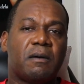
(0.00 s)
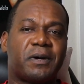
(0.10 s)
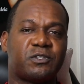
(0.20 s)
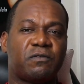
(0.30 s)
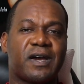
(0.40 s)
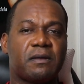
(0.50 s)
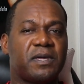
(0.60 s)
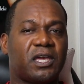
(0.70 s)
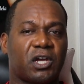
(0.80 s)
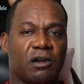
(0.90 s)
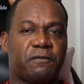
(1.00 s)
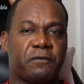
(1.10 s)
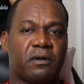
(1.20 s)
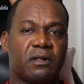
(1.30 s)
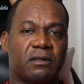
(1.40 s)
But you've got to be
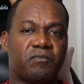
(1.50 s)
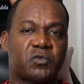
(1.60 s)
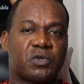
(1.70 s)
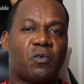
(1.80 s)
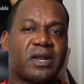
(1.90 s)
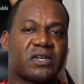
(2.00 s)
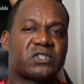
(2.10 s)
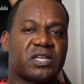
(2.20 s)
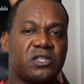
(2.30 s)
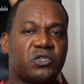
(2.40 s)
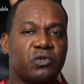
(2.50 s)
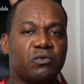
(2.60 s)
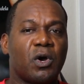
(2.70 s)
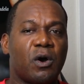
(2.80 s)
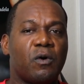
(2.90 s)
careful to what extent
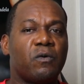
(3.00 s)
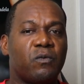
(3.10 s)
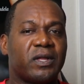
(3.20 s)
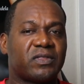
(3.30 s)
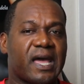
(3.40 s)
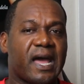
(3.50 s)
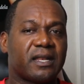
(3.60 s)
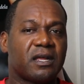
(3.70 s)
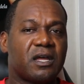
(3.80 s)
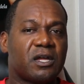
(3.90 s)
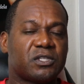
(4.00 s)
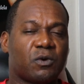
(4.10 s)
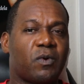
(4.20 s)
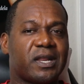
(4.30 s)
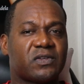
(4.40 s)
you go with that
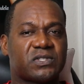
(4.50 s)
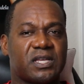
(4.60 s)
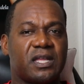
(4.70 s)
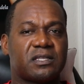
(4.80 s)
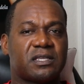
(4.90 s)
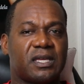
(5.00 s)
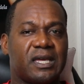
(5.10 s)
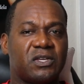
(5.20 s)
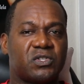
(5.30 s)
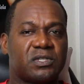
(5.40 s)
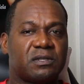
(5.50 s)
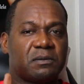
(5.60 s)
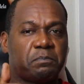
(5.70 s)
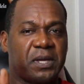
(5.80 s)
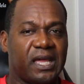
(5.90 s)
to what extent is
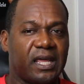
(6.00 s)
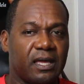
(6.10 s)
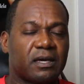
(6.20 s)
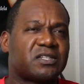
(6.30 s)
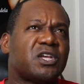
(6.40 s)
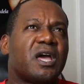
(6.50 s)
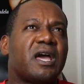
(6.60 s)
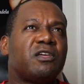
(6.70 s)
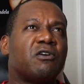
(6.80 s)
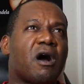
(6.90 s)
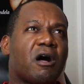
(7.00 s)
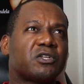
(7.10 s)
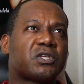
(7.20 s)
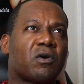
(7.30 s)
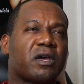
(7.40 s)
pity? Because you're
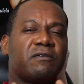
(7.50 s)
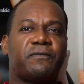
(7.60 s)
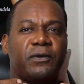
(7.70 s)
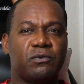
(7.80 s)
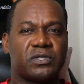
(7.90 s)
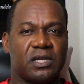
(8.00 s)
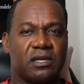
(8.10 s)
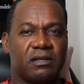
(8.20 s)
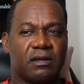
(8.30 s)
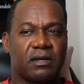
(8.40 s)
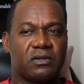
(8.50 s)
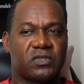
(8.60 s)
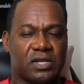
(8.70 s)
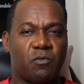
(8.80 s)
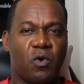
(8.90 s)
also confusing
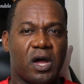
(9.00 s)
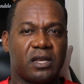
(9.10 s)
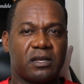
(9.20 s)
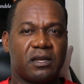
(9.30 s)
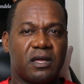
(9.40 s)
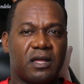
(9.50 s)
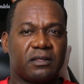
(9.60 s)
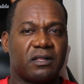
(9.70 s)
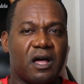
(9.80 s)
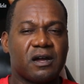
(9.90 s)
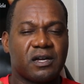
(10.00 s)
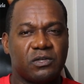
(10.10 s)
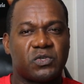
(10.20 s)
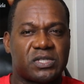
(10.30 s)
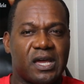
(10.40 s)
someone the longer
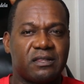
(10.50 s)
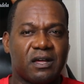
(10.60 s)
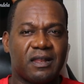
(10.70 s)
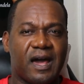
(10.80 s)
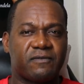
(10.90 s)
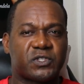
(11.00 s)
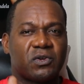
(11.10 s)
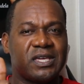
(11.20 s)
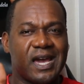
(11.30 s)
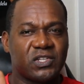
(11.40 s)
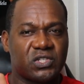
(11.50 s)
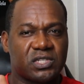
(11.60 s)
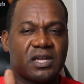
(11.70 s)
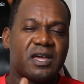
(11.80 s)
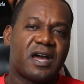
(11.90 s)
you stay in their life. So,
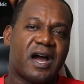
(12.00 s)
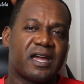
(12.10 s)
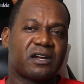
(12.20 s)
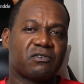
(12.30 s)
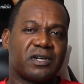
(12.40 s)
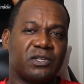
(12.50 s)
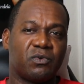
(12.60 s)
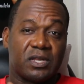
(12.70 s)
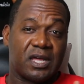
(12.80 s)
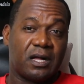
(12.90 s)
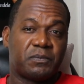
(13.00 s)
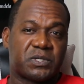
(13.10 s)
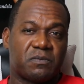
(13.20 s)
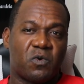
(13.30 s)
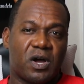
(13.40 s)
yes, I agree you can help
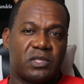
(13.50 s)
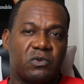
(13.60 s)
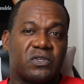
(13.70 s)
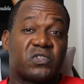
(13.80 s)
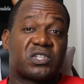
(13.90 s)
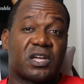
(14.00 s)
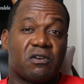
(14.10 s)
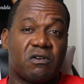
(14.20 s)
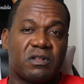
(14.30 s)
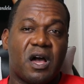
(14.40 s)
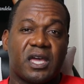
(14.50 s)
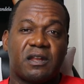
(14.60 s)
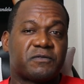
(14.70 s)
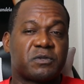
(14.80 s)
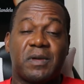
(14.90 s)
someone, you can stick around long
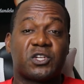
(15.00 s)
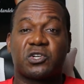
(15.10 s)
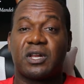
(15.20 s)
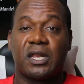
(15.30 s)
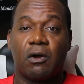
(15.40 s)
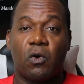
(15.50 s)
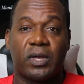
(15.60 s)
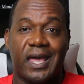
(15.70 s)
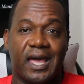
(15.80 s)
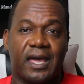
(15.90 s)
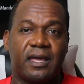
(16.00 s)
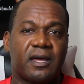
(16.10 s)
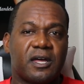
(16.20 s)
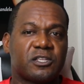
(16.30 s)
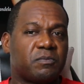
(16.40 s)
enough to make sure that they're okay,
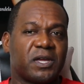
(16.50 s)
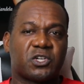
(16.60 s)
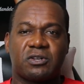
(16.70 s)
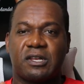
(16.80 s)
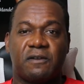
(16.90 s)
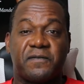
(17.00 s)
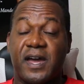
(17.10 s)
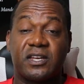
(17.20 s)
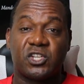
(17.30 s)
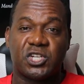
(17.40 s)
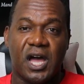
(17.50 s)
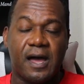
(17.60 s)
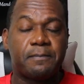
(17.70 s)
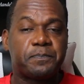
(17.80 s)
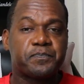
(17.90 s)
to make sure that they find a
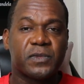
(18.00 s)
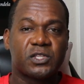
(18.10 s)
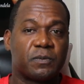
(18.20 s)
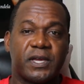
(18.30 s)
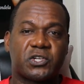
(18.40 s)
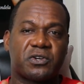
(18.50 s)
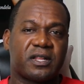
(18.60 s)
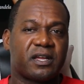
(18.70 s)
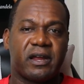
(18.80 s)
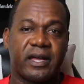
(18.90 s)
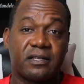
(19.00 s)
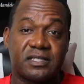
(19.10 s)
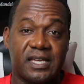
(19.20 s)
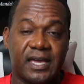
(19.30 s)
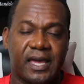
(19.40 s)
job, to make sure that they're
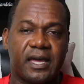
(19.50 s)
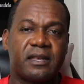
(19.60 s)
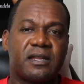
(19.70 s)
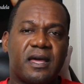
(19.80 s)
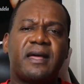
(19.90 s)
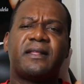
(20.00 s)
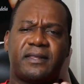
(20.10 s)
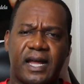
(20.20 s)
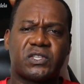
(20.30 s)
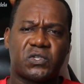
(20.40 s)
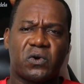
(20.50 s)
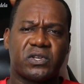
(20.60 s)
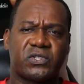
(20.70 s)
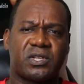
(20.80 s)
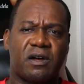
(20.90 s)
healthy again, that
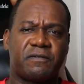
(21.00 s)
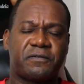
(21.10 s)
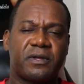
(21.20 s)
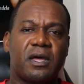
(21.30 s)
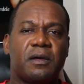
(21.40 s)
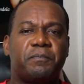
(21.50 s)
sort of stuff.